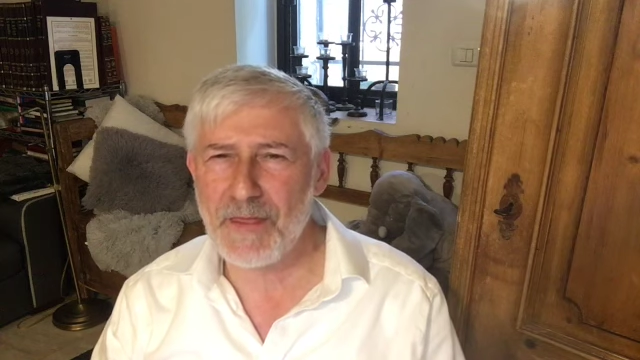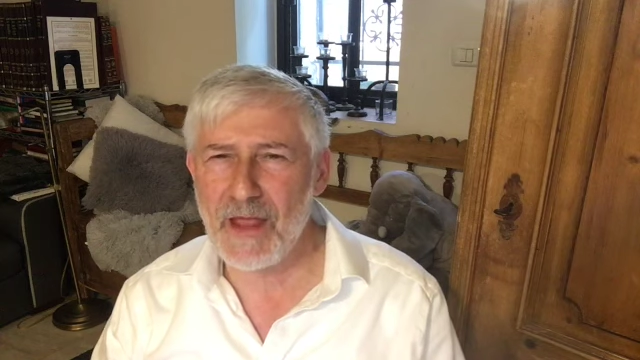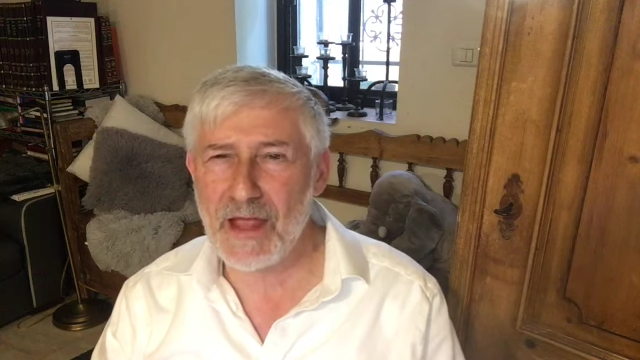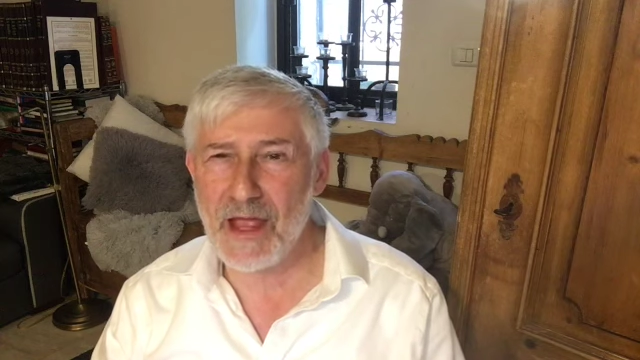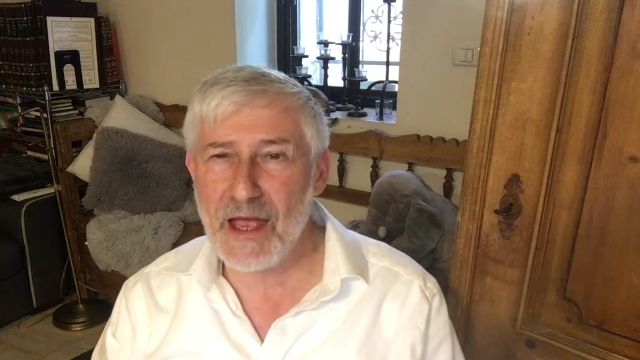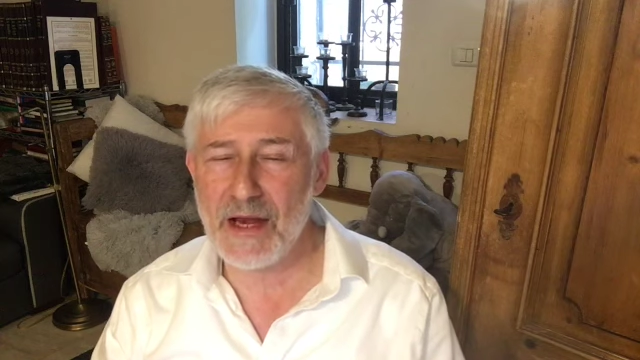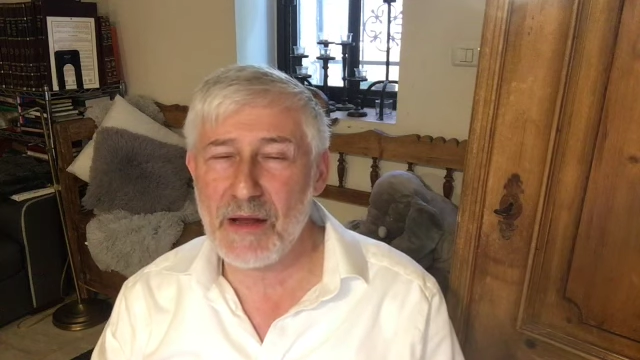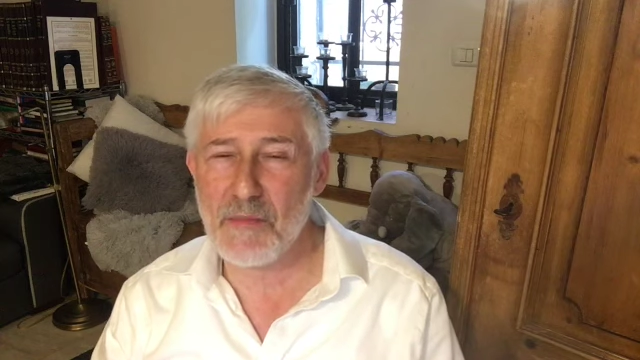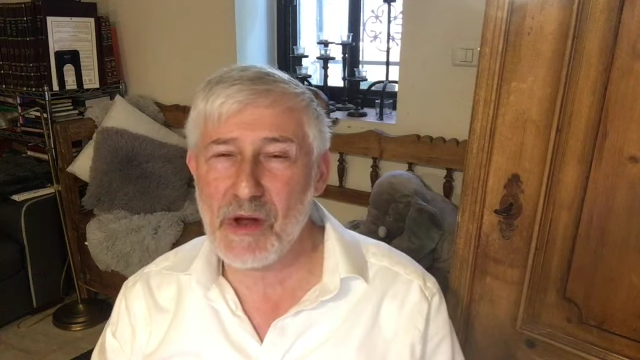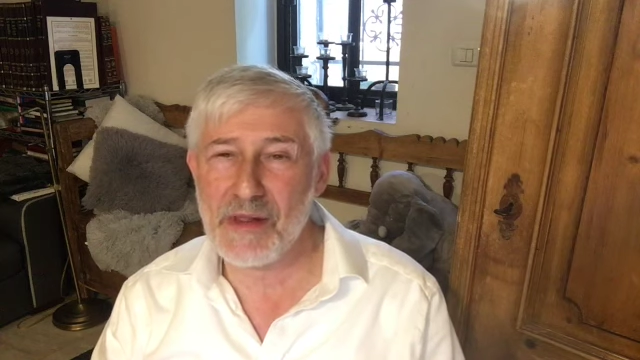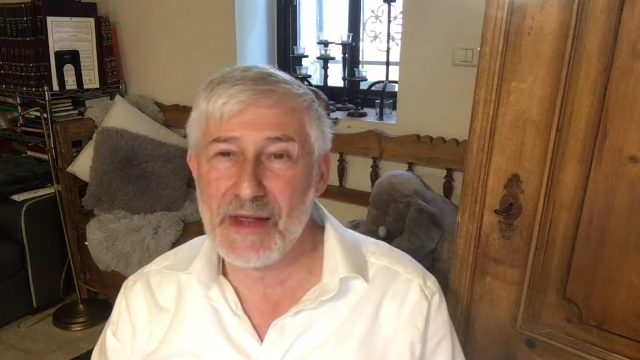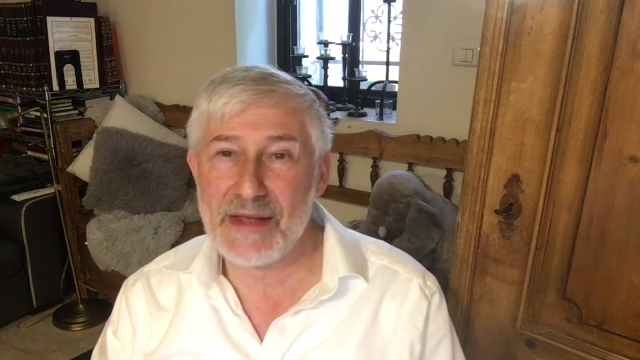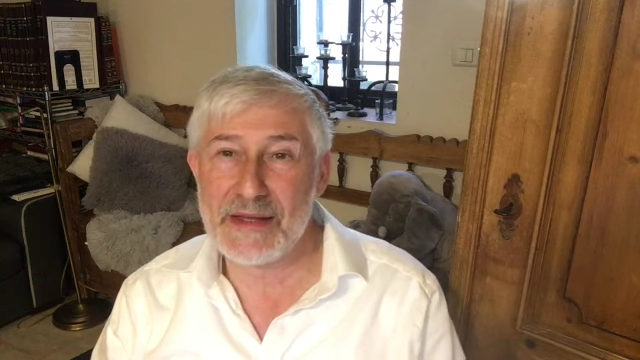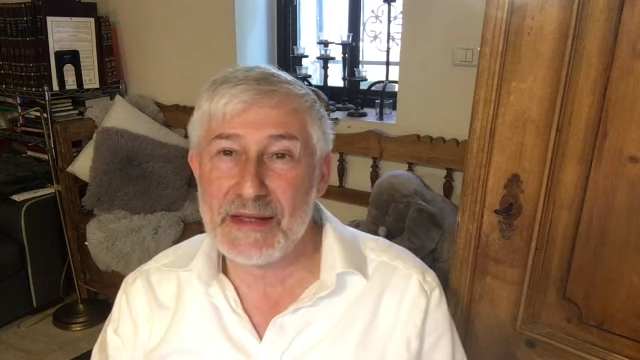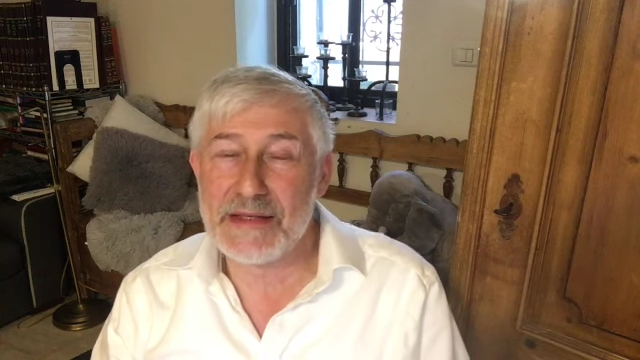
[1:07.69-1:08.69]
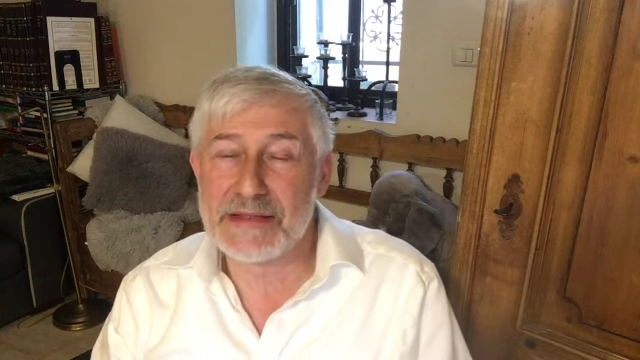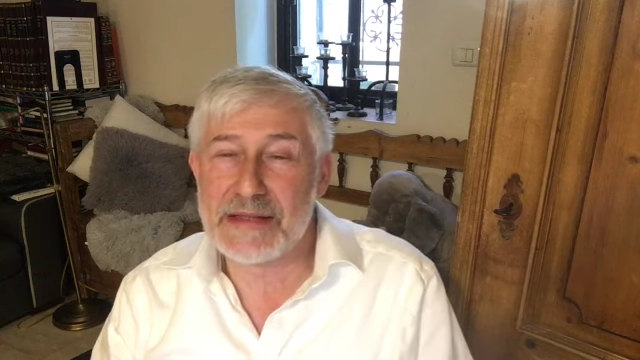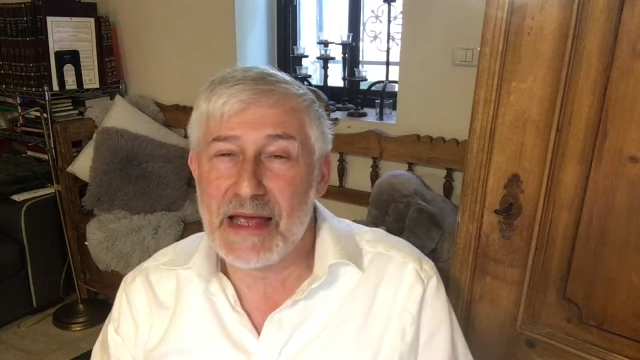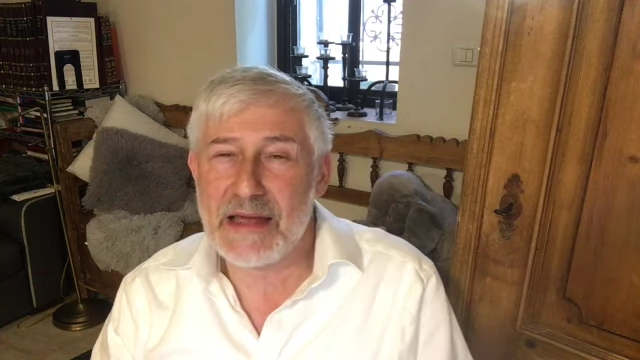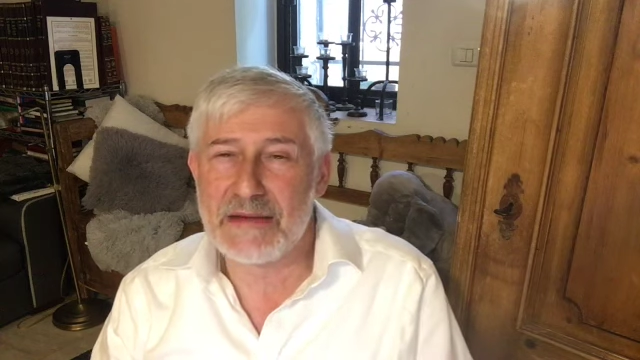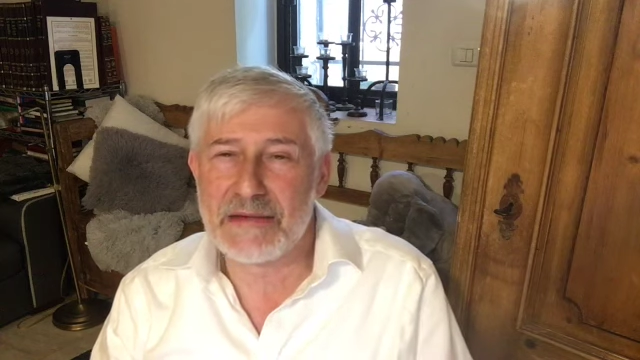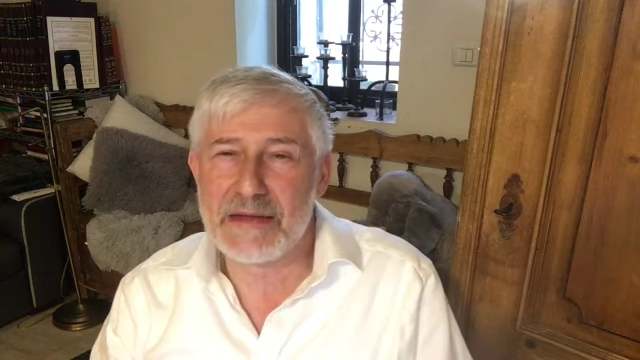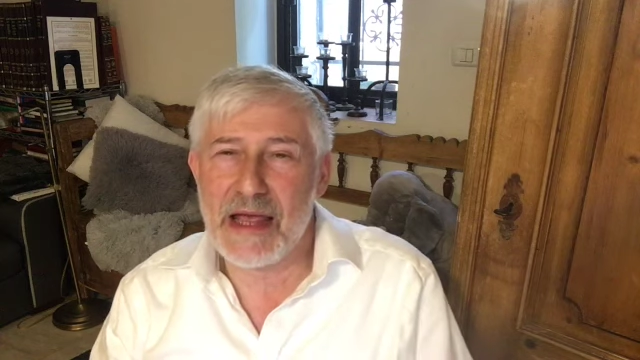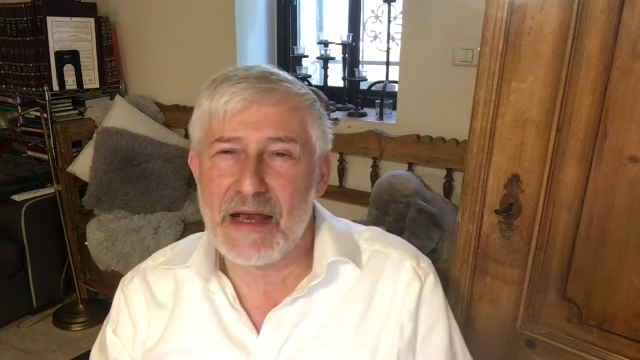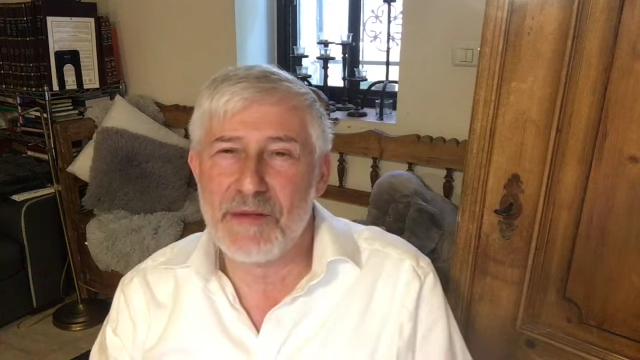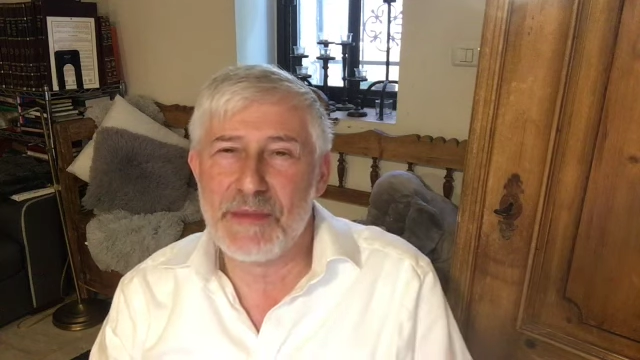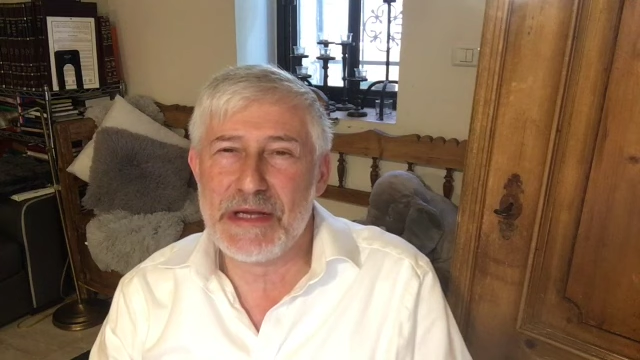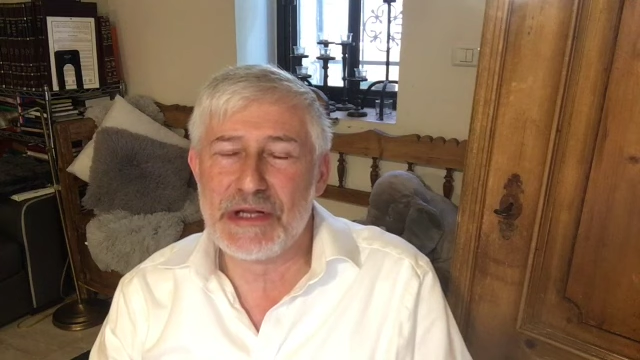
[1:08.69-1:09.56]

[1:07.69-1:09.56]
And Amalek is that enemy